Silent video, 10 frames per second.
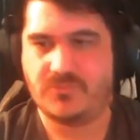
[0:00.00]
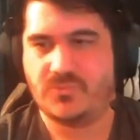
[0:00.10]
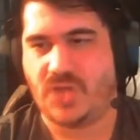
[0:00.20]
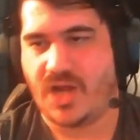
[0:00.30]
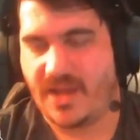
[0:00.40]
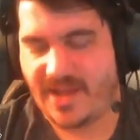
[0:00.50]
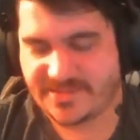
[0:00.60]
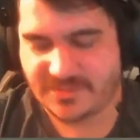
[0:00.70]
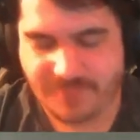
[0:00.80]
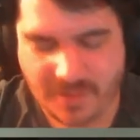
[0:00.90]
not
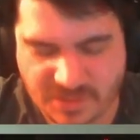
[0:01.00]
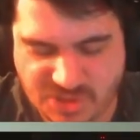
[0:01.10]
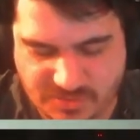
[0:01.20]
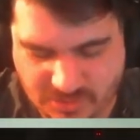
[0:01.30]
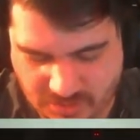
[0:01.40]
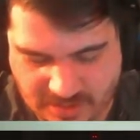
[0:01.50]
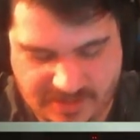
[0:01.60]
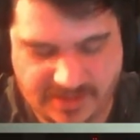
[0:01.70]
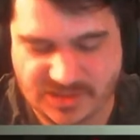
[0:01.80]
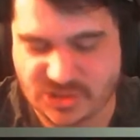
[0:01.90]
as a punishment or
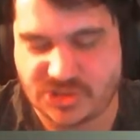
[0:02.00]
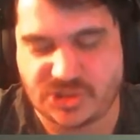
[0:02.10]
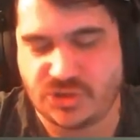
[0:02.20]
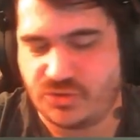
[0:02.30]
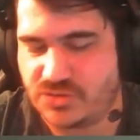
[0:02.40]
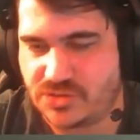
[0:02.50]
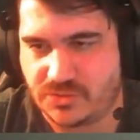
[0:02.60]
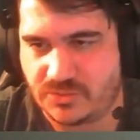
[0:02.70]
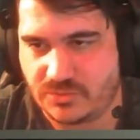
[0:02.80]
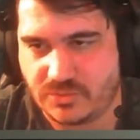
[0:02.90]
anything. It's just due
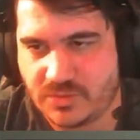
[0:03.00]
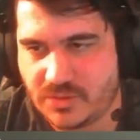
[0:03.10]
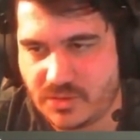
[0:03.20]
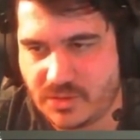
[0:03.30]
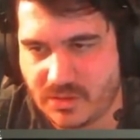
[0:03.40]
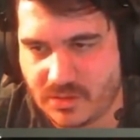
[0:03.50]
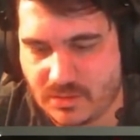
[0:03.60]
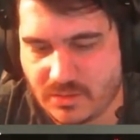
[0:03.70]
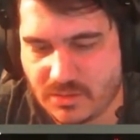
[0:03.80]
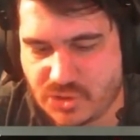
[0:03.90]
to
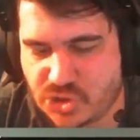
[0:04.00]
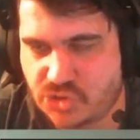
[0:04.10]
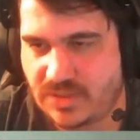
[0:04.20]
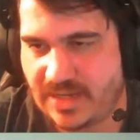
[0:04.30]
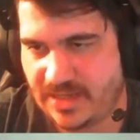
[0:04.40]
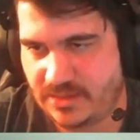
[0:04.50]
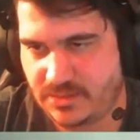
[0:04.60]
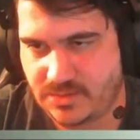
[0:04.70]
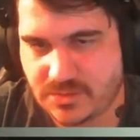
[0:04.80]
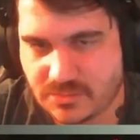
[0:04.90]

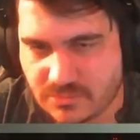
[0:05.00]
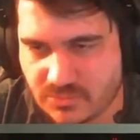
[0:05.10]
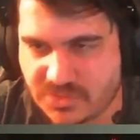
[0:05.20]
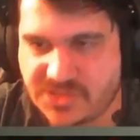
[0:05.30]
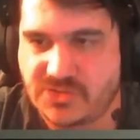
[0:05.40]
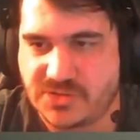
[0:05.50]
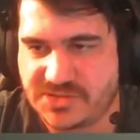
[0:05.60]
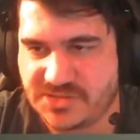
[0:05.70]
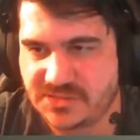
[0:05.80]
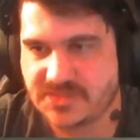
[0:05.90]
strained
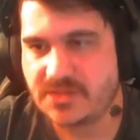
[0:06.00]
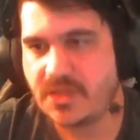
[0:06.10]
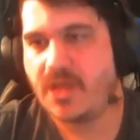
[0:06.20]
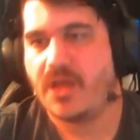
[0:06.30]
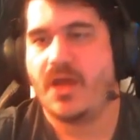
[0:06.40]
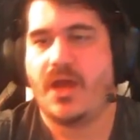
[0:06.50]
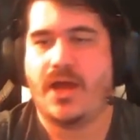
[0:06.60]
resources. Right.